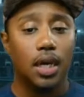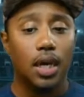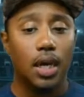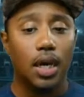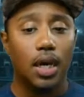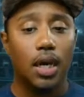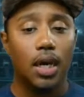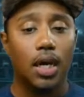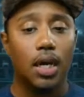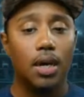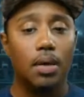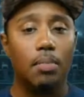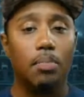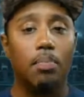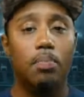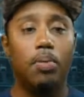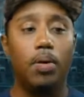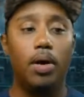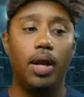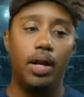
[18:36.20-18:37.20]

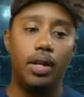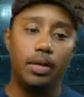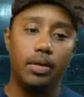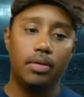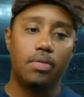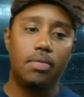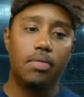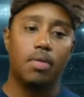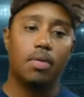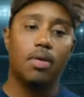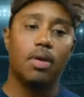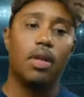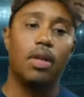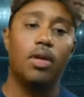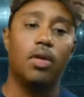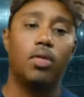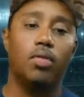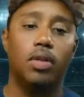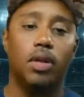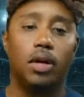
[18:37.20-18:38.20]
but
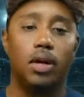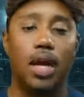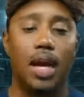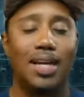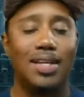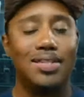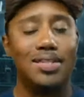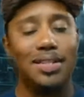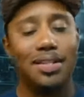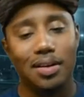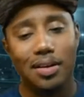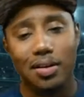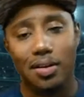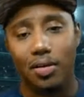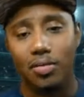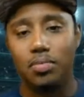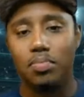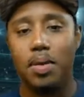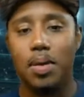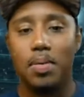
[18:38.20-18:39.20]
I can see the
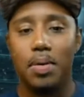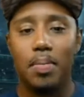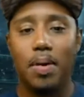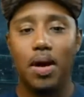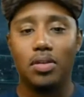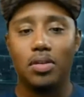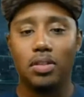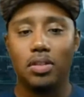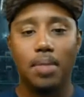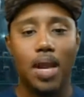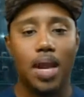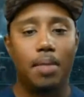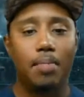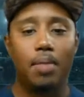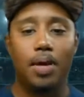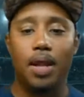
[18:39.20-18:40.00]
Colts maybe bouncing back.